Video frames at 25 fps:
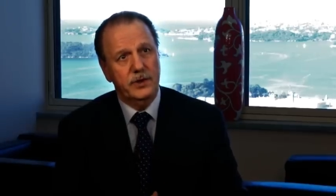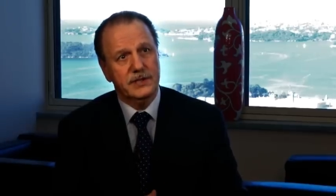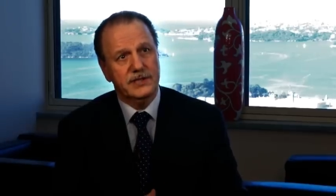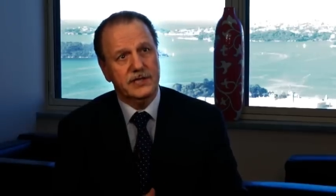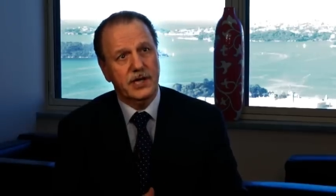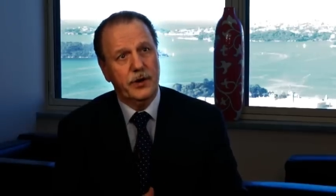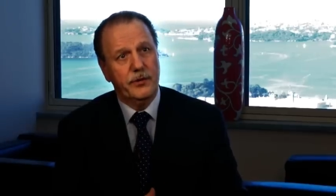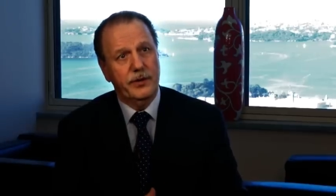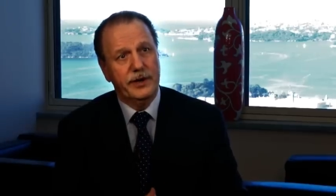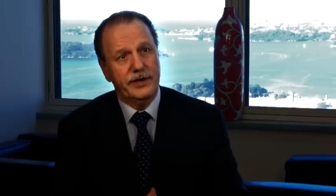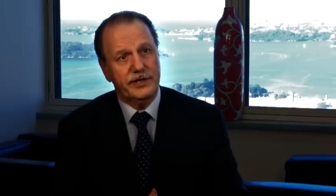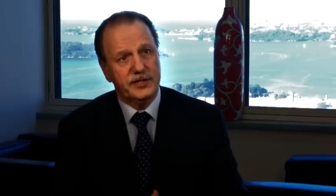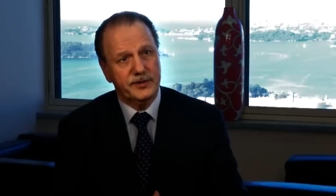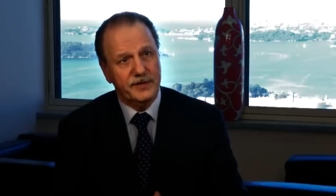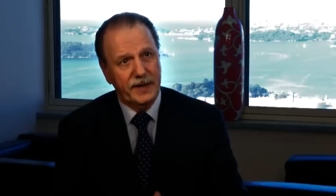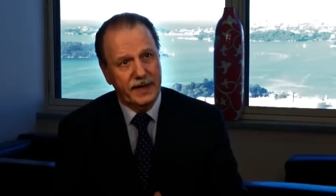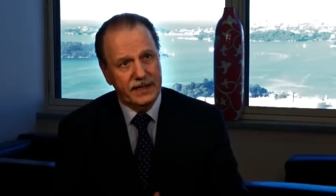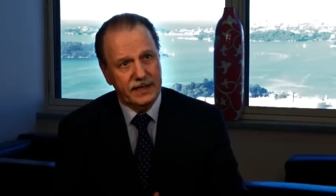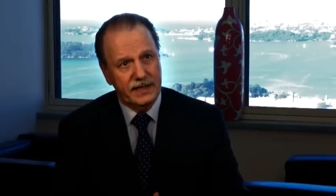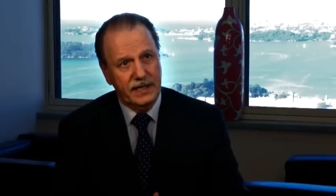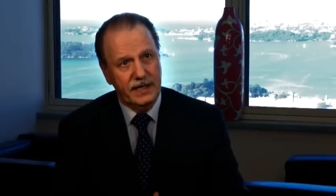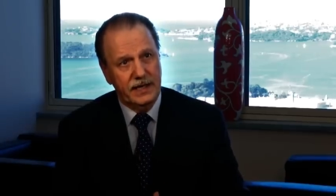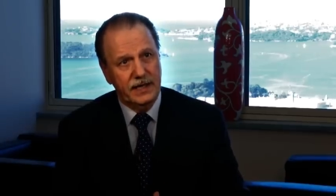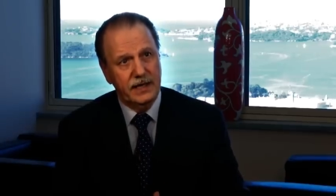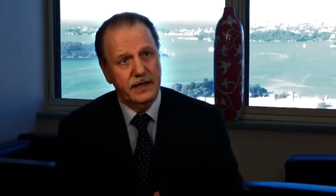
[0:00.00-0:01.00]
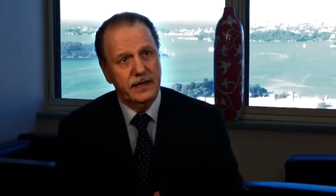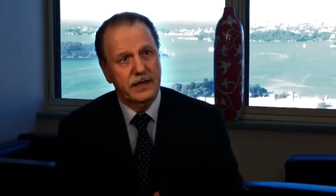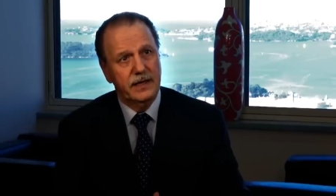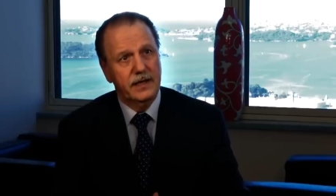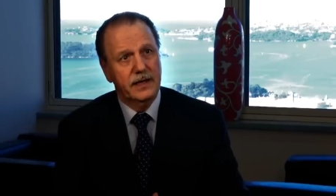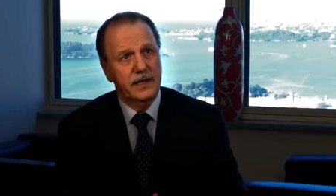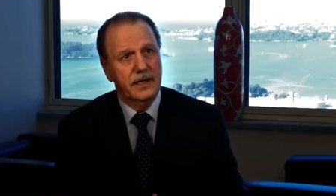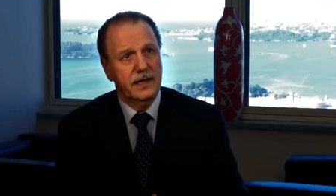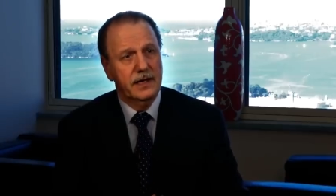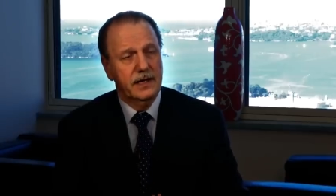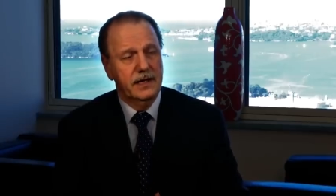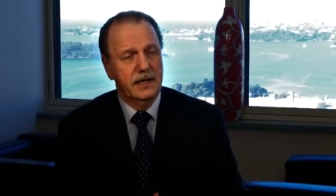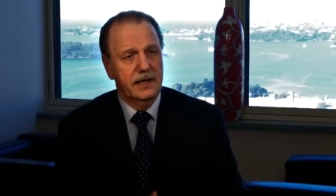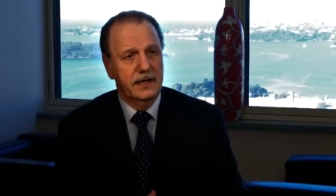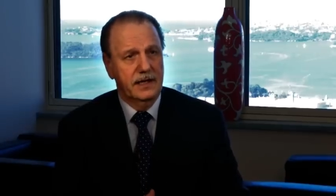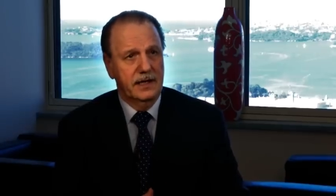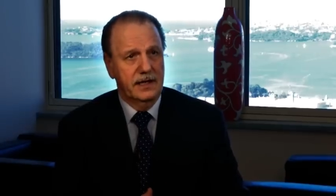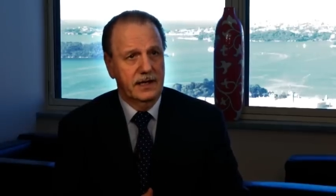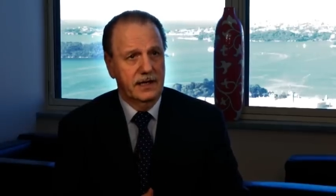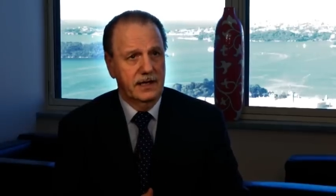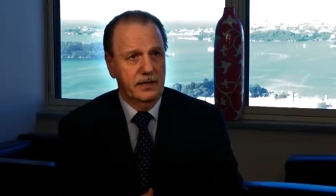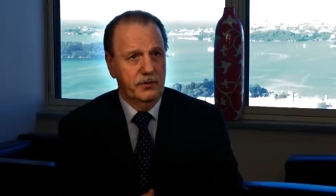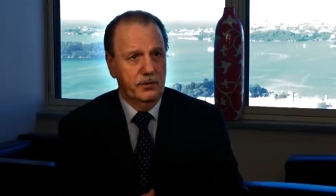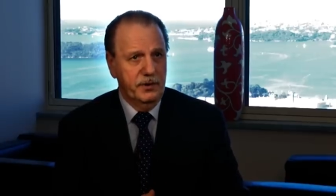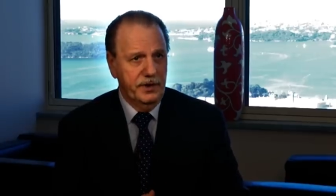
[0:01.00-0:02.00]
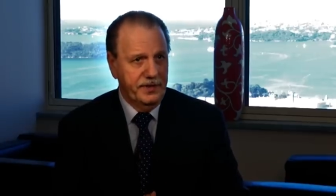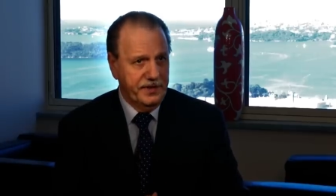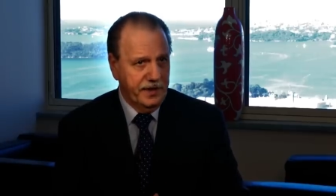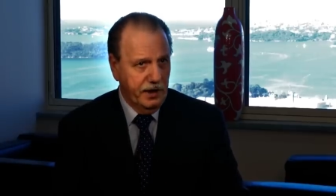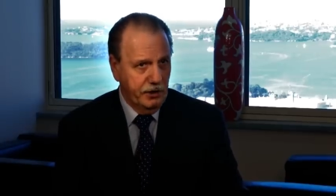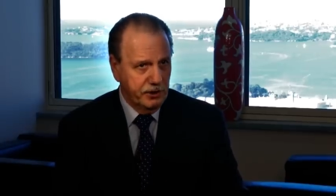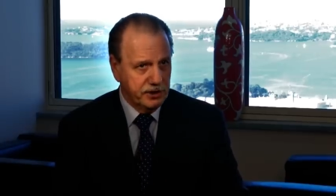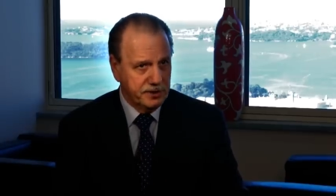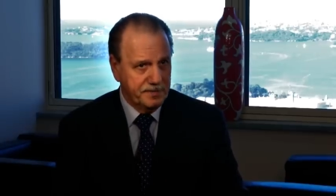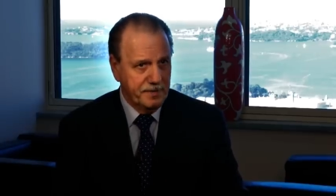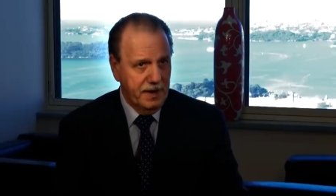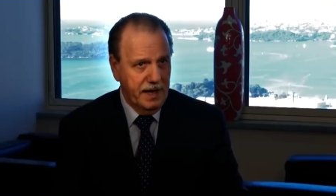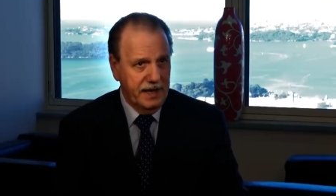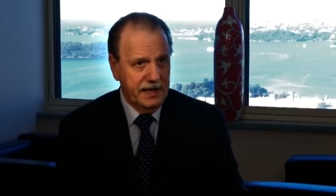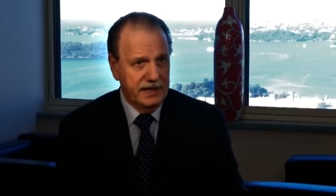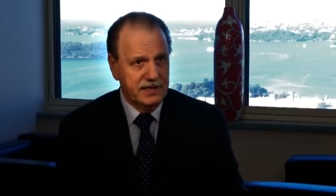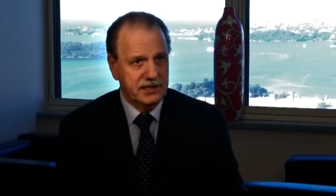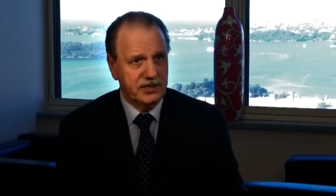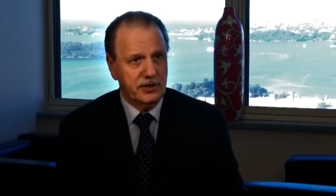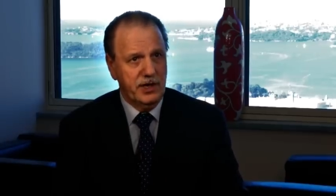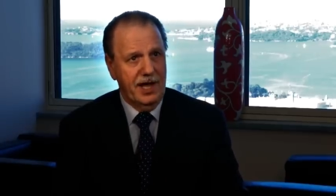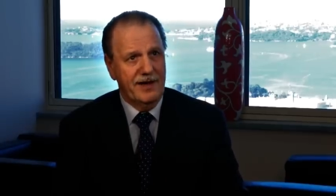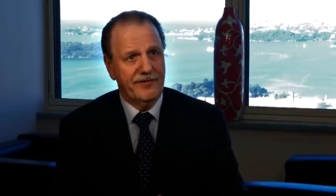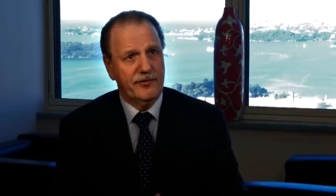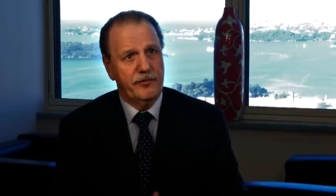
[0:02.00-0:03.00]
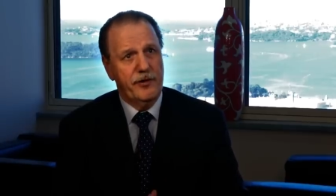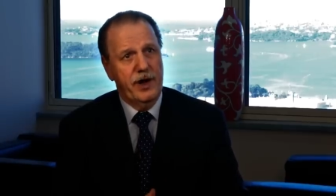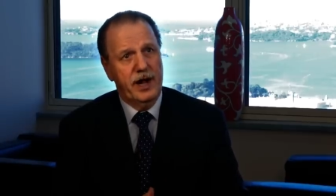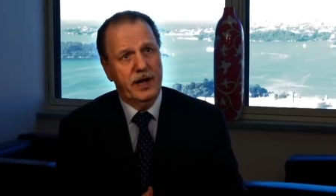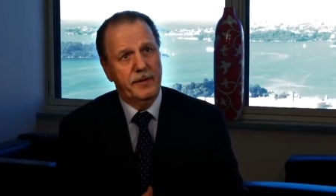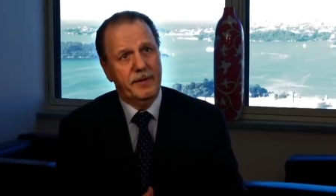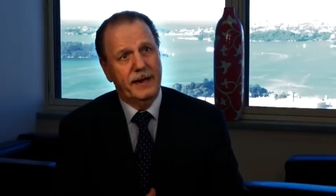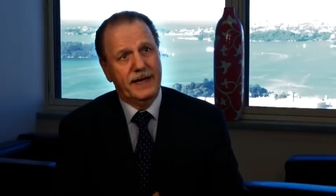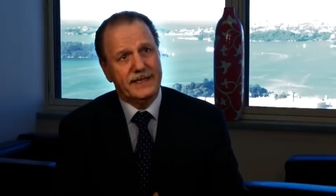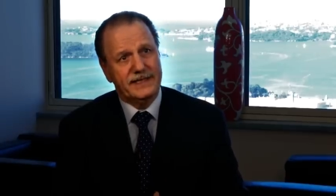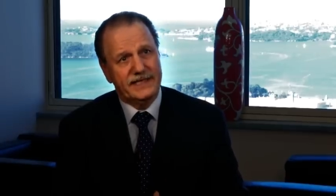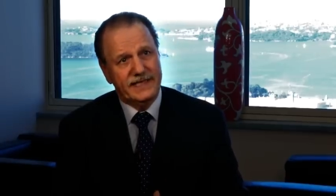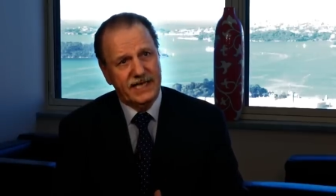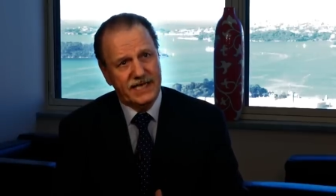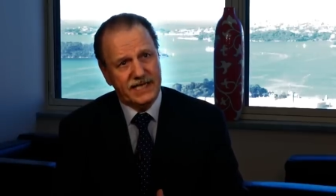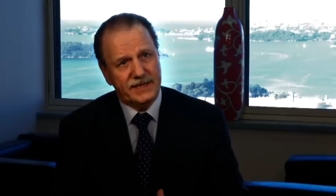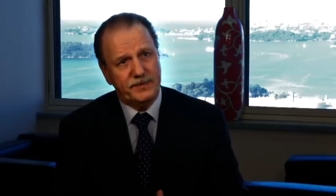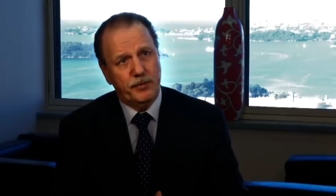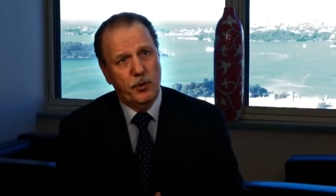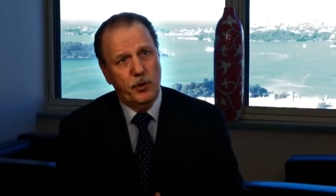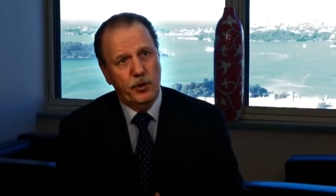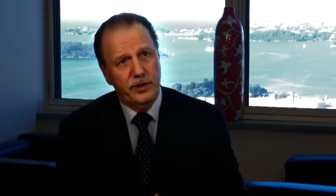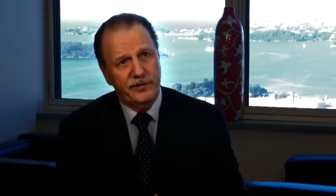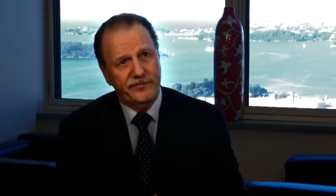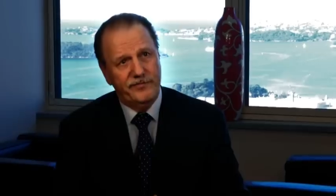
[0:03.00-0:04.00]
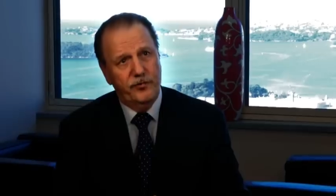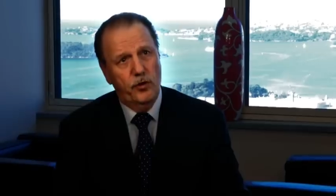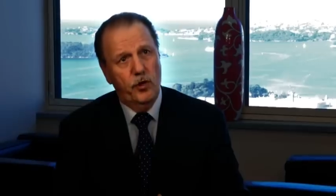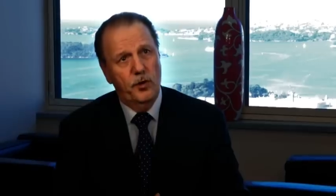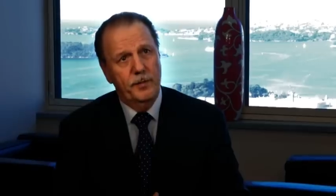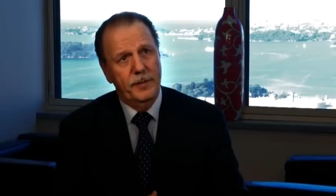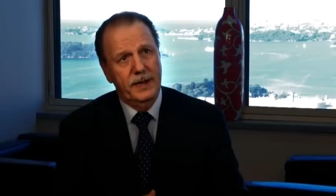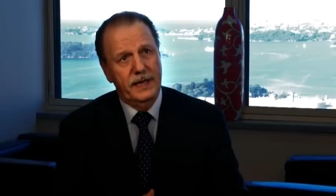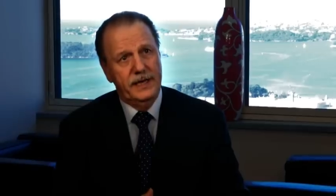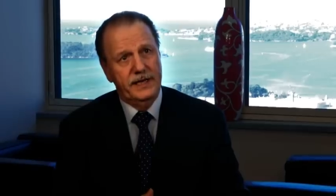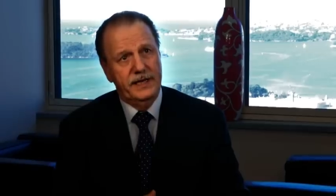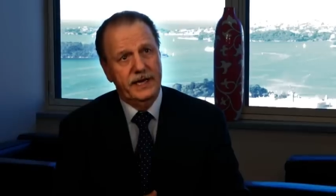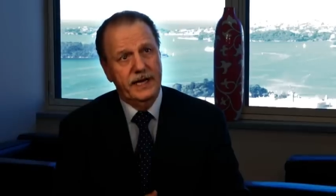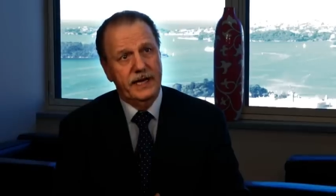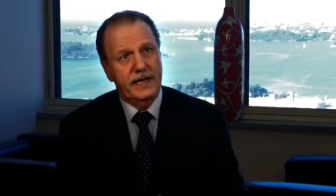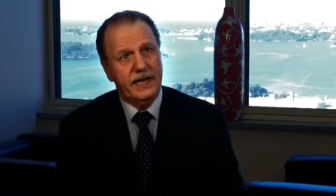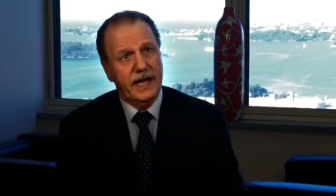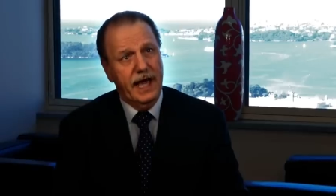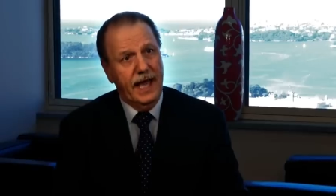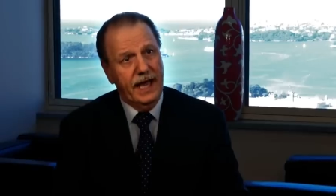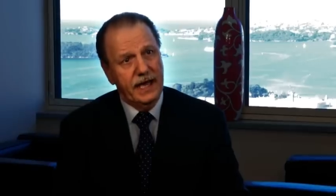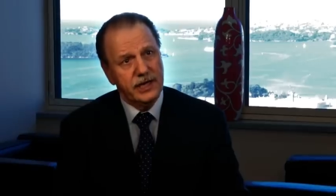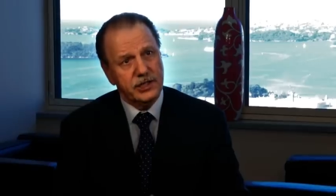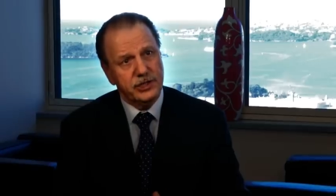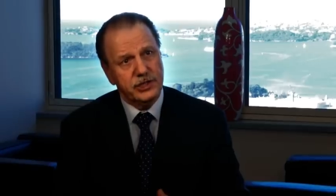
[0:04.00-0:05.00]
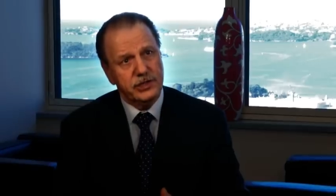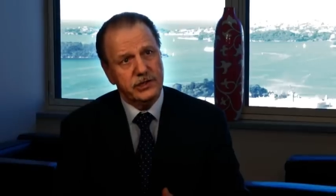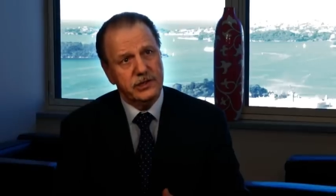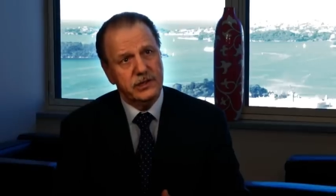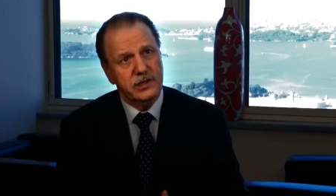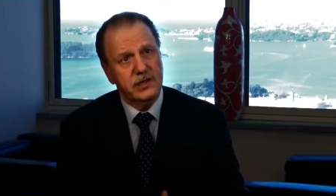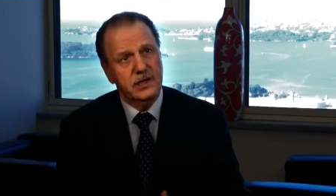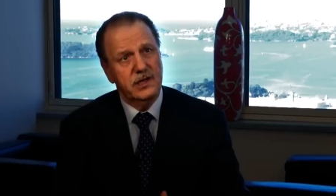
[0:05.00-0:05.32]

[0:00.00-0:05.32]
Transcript: So we're expecting, uh, with those monies, to have around about 6.4 million in cash,